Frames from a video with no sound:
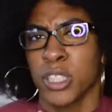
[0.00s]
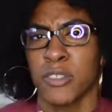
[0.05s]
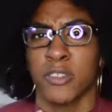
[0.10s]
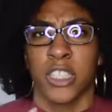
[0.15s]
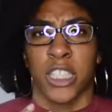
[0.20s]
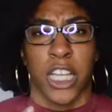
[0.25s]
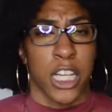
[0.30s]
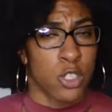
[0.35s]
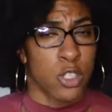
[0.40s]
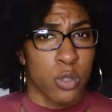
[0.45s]
of
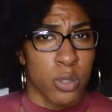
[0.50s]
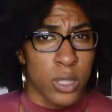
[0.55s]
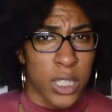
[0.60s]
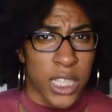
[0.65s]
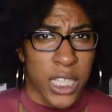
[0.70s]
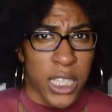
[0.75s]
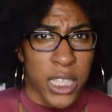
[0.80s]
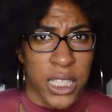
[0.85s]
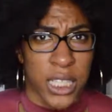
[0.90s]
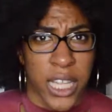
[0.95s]

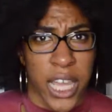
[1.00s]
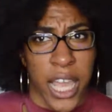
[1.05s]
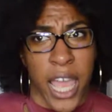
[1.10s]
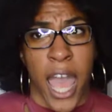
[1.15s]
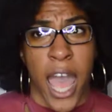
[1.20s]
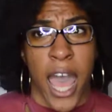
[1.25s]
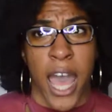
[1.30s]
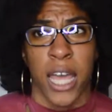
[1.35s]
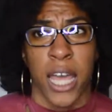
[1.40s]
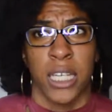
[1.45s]
scheduling, they
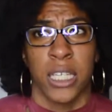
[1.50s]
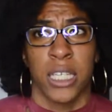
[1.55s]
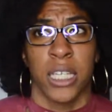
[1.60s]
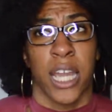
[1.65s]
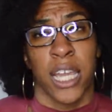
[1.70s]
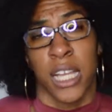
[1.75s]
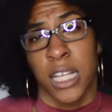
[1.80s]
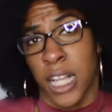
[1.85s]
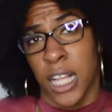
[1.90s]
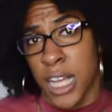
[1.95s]
had
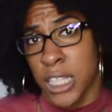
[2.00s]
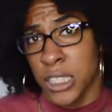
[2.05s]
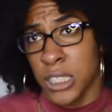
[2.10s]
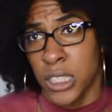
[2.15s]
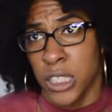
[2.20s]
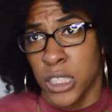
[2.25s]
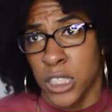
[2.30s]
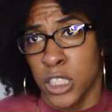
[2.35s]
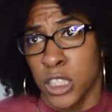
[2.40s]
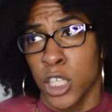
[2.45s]
night
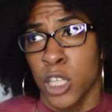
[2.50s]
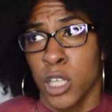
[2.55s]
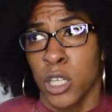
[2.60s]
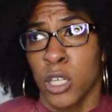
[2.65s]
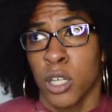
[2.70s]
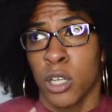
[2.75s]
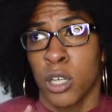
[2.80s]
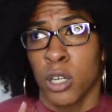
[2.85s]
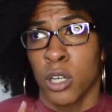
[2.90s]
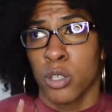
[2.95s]
classes
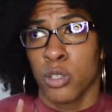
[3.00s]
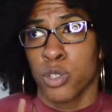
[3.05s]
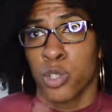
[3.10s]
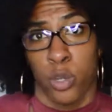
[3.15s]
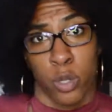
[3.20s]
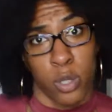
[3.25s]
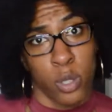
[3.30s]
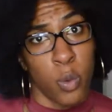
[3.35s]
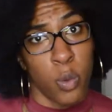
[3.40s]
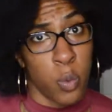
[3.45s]

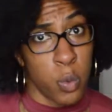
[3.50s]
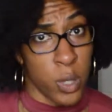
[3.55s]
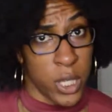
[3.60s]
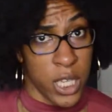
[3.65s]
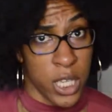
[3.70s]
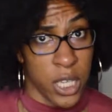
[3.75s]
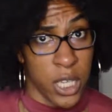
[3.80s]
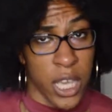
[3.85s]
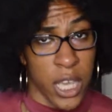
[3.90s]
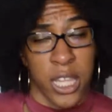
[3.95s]
during the
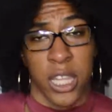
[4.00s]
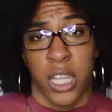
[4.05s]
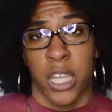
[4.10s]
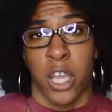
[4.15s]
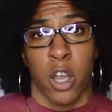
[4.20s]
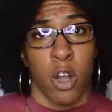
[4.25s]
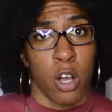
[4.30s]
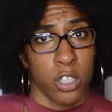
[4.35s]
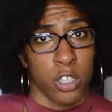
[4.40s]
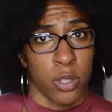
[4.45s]
week, and they
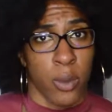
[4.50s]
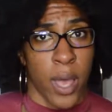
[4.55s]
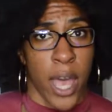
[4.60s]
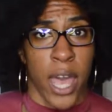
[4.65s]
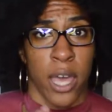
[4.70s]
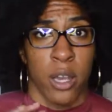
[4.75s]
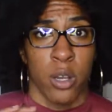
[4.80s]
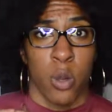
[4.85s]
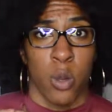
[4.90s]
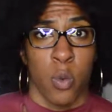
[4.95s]
also had